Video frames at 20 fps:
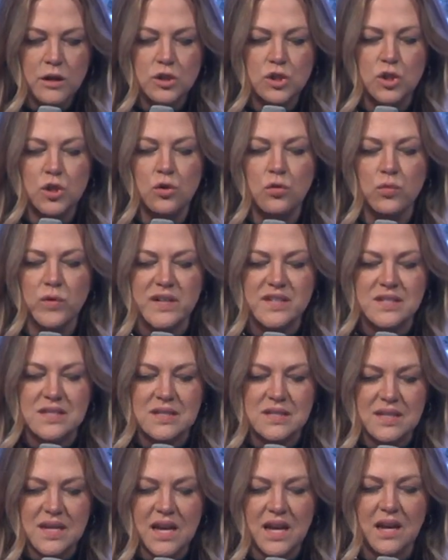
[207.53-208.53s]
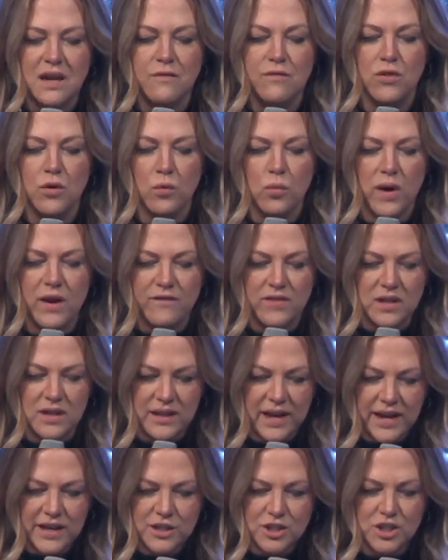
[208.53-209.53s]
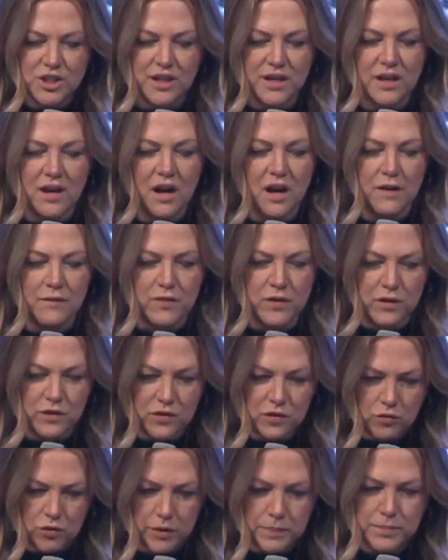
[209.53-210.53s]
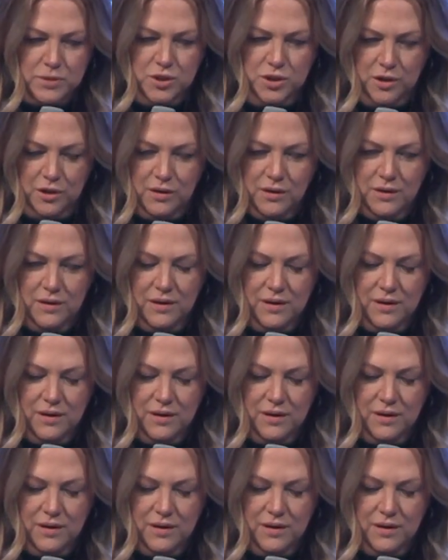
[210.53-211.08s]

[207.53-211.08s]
to receive the revelation of the scripture.